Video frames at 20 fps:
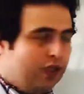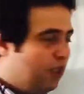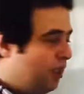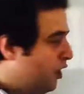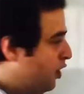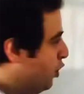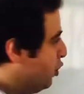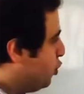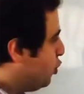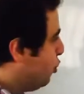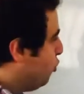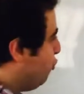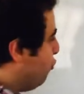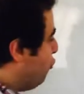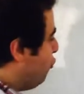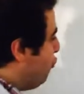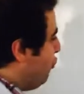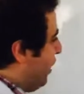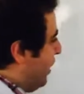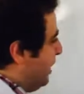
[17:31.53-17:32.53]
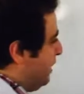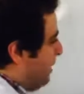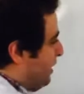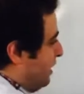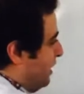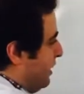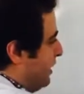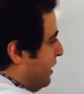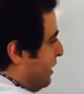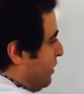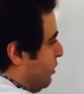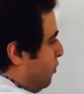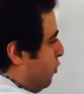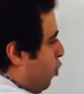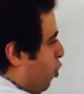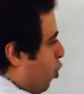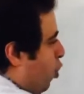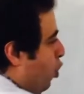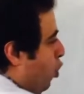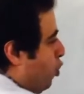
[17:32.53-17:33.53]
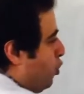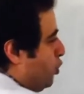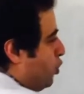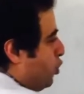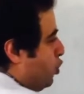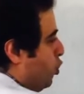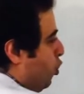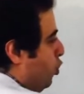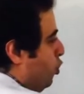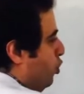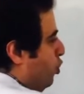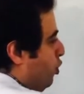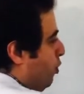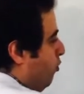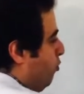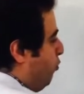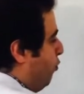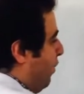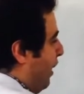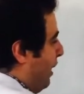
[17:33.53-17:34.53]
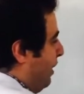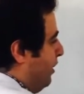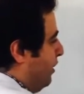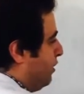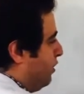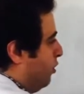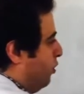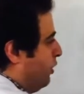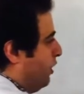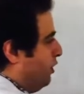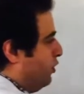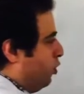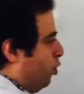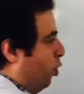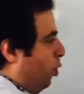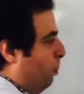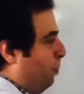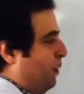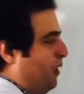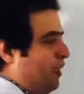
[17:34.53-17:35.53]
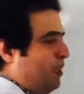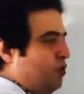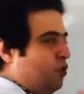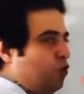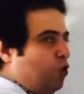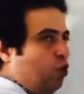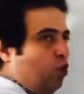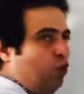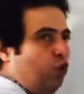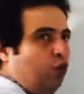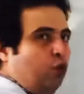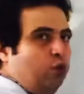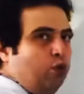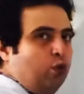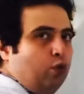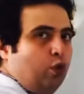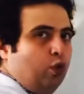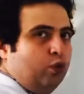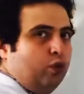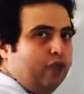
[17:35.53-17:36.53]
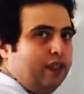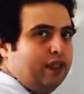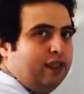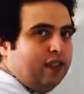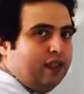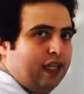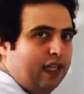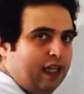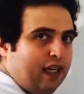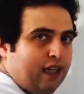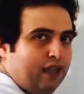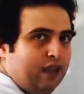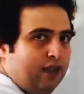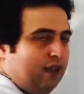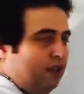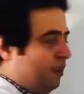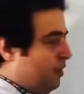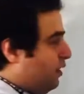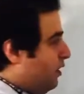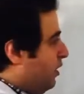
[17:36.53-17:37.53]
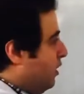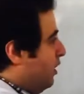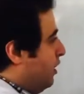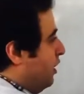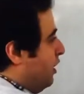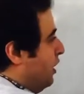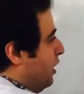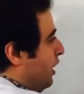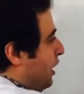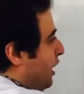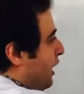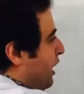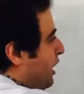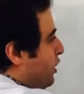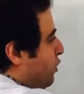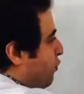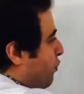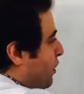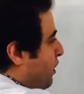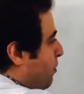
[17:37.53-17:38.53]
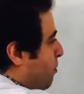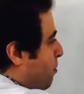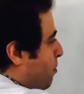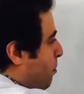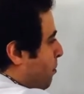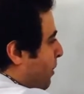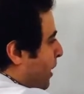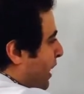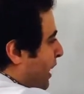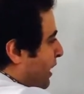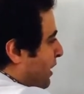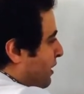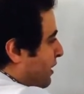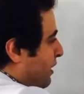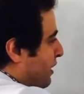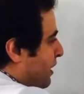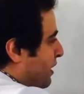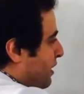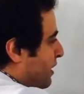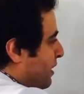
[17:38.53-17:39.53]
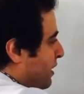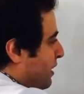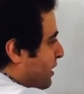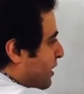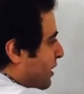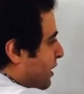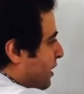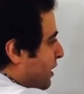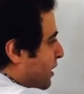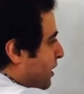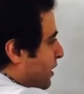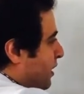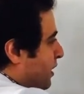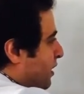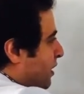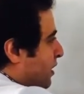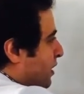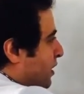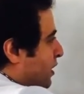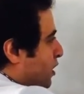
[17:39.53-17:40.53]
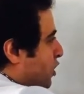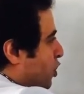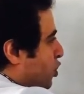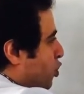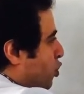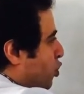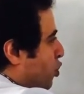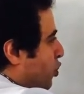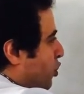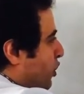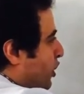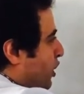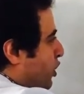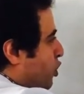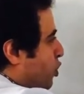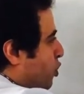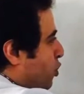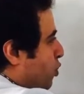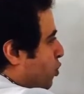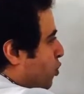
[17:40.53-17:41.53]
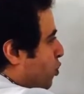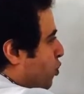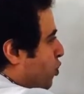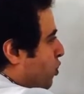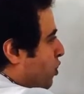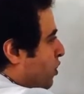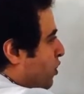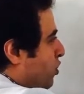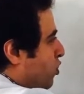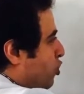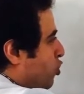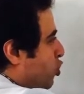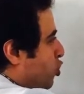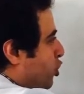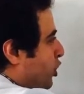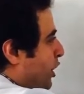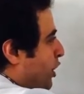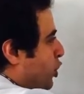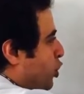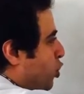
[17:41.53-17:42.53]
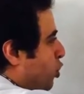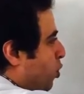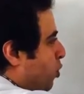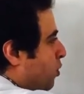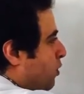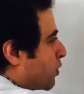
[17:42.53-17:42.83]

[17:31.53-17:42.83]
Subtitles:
So when this sodium Fani current open and sodium go to the cell, it will make this to reach to threshold.